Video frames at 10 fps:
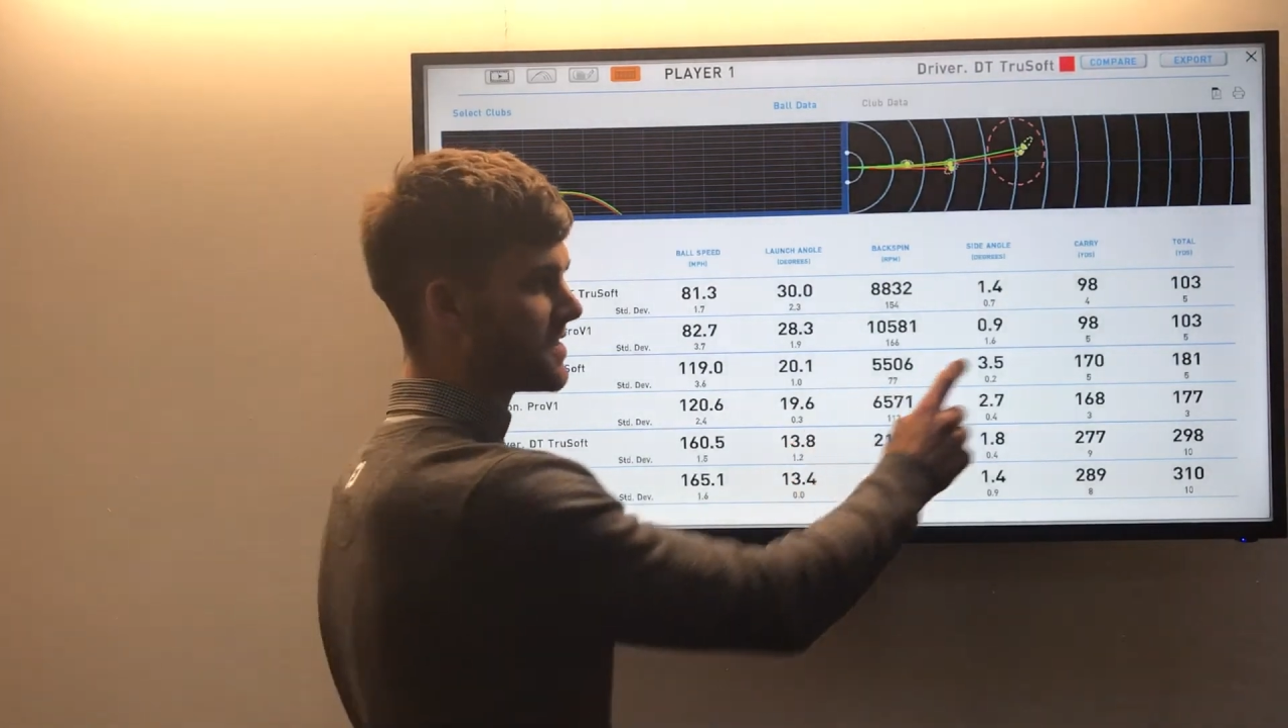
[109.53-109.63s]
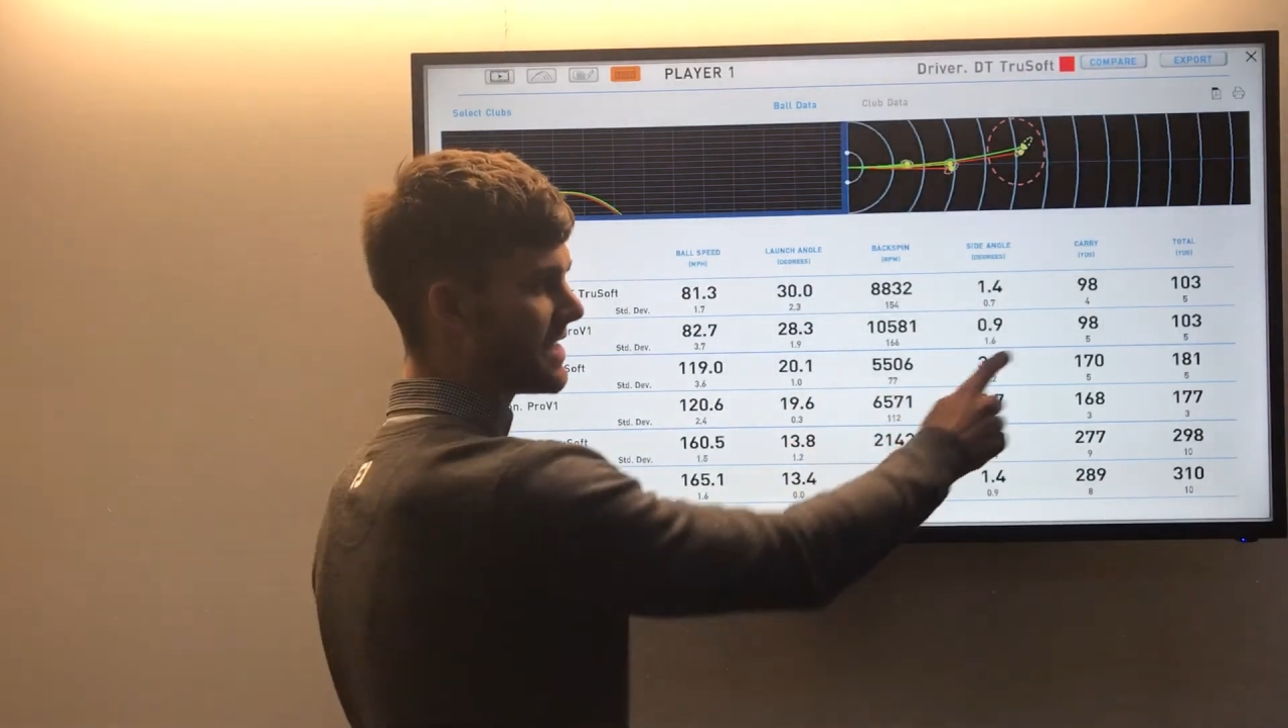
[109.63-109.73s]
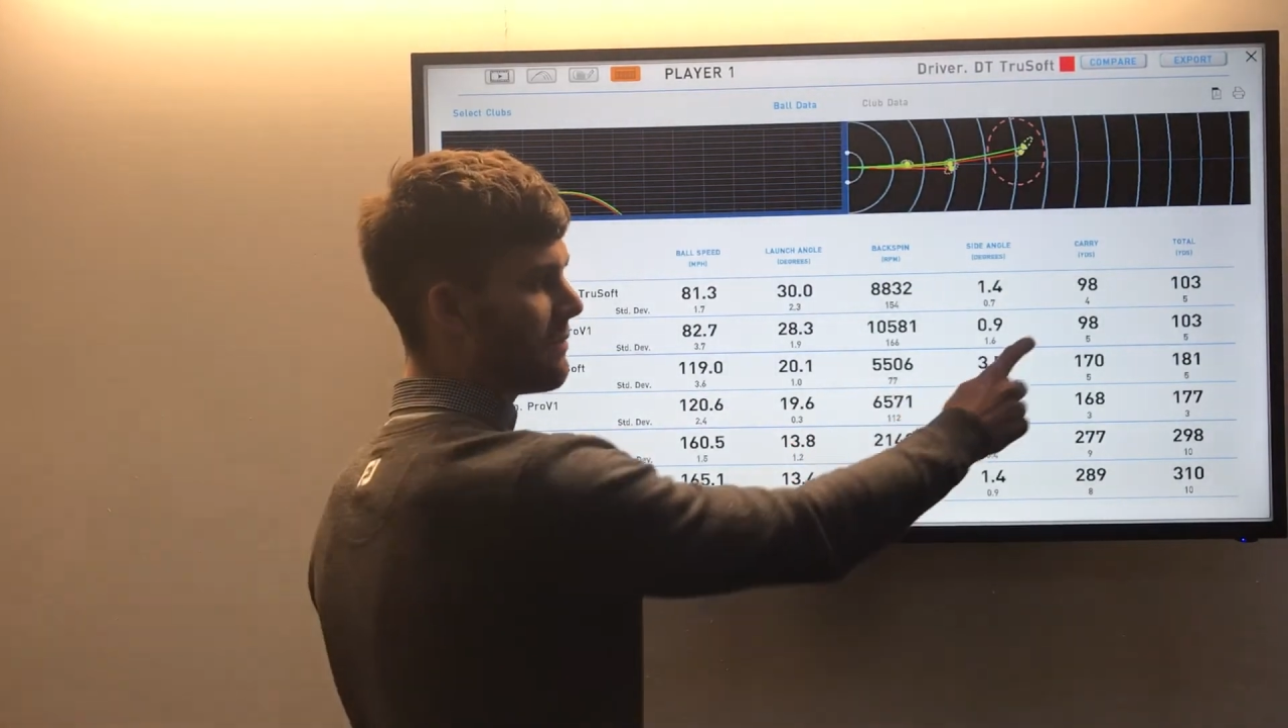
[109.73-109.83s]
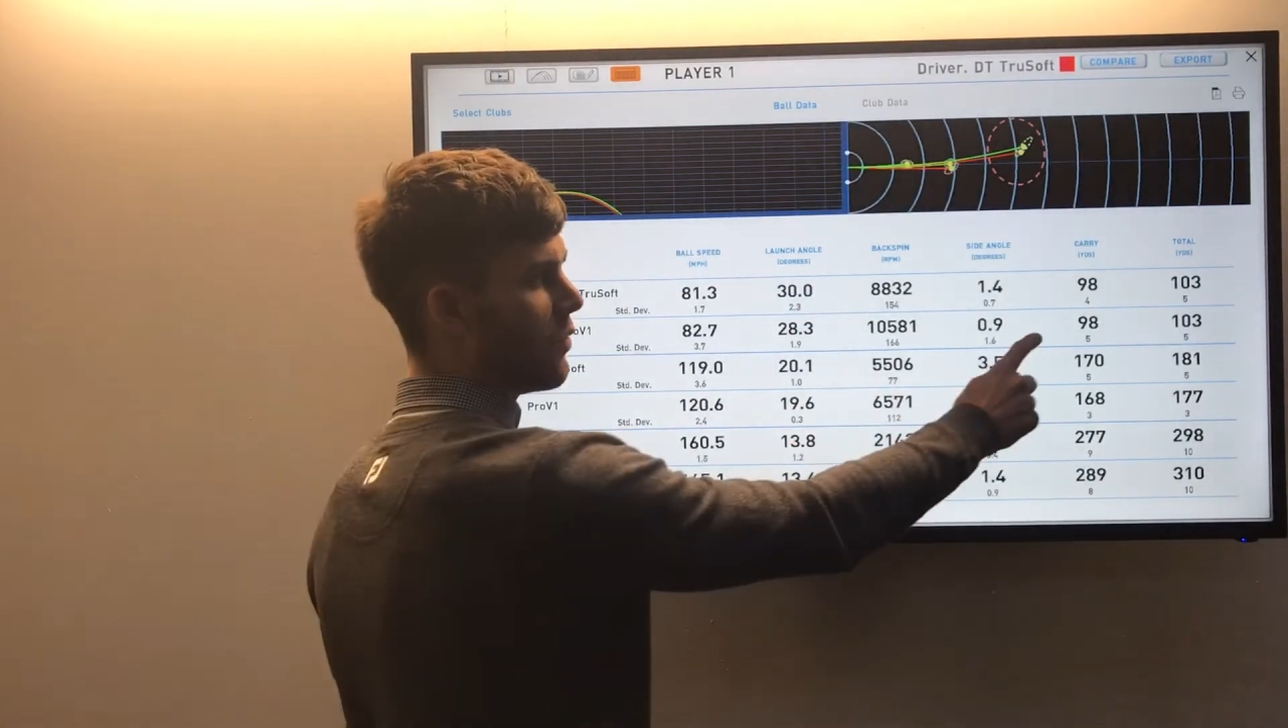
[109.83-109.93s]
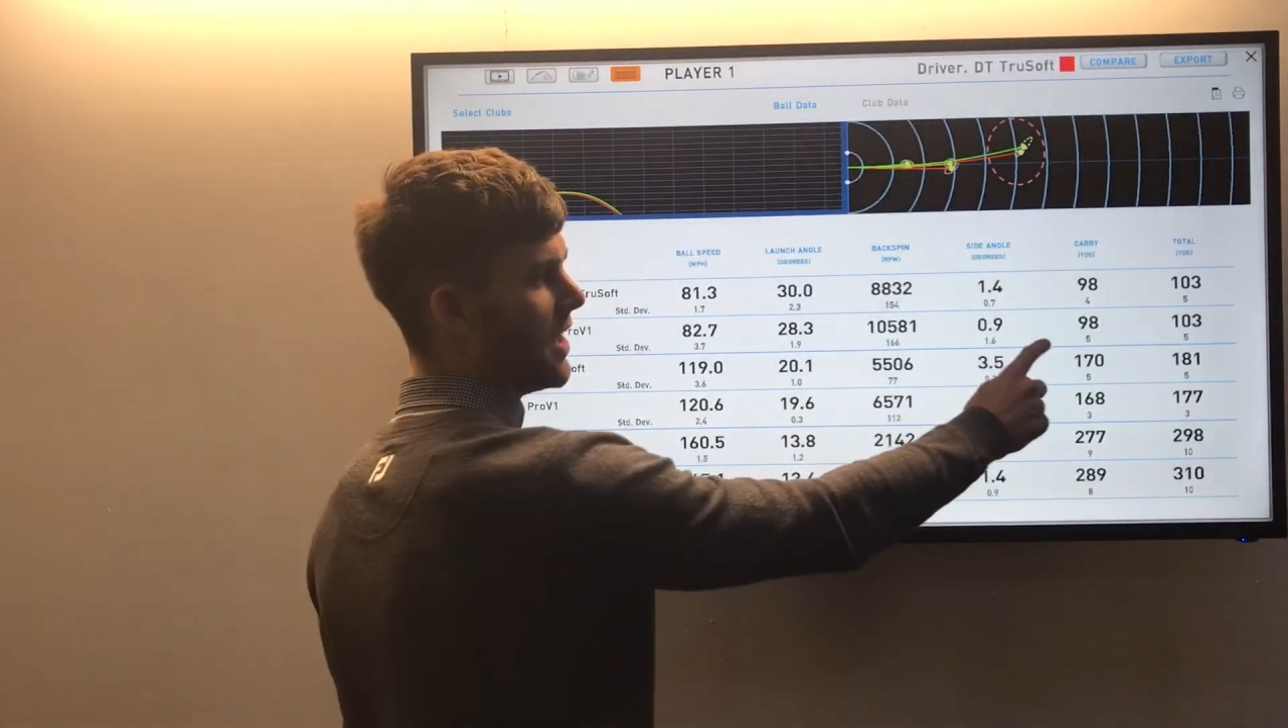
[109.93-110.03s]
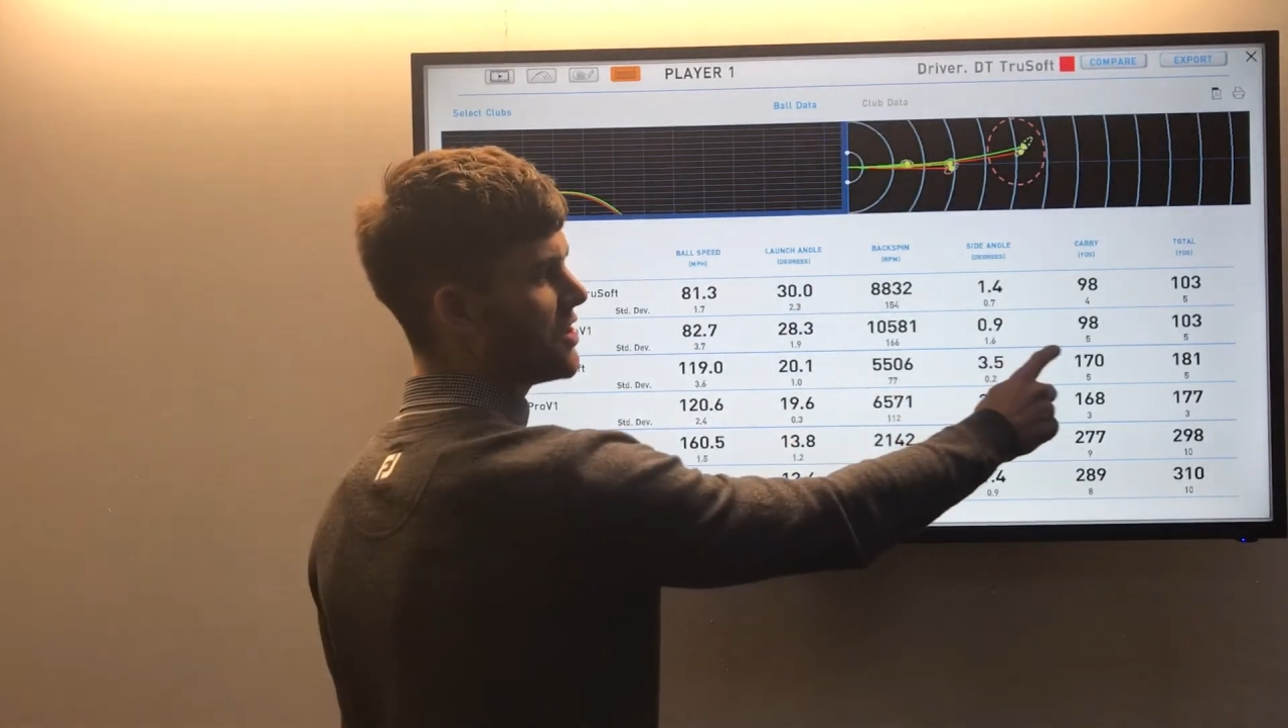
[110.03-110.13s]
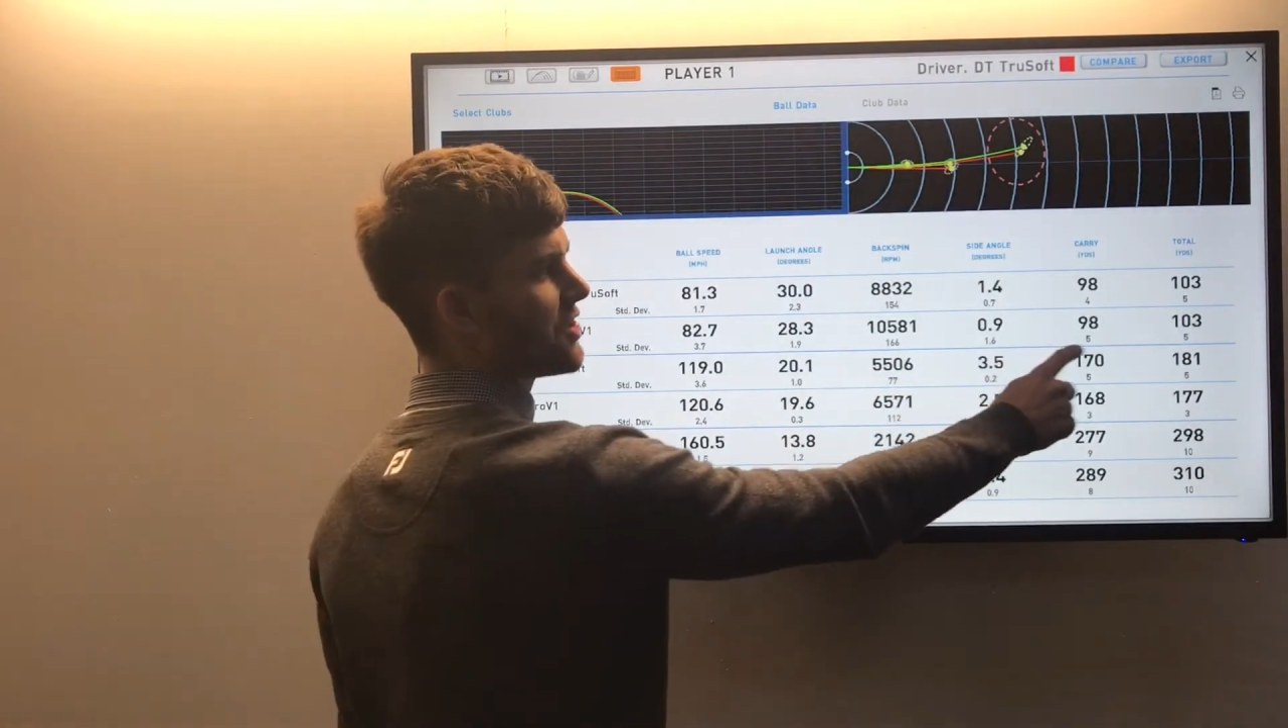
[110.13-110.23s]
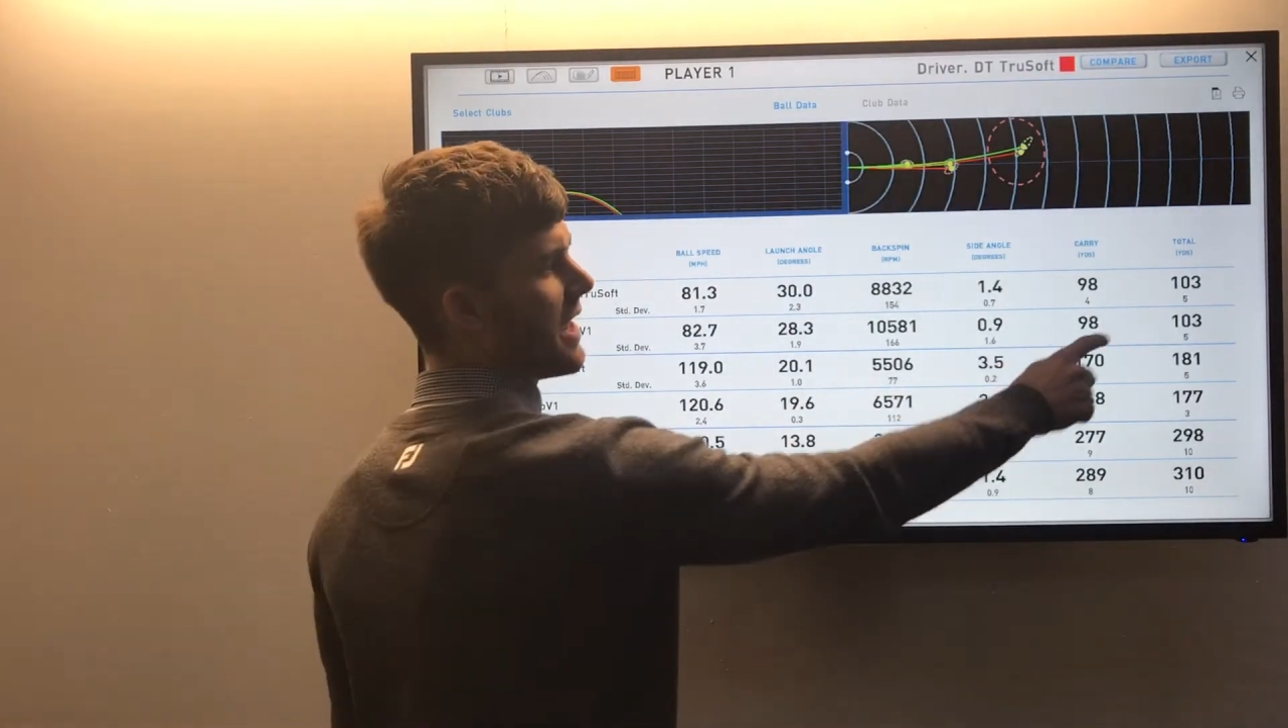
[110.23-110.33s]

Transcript: sand wedge,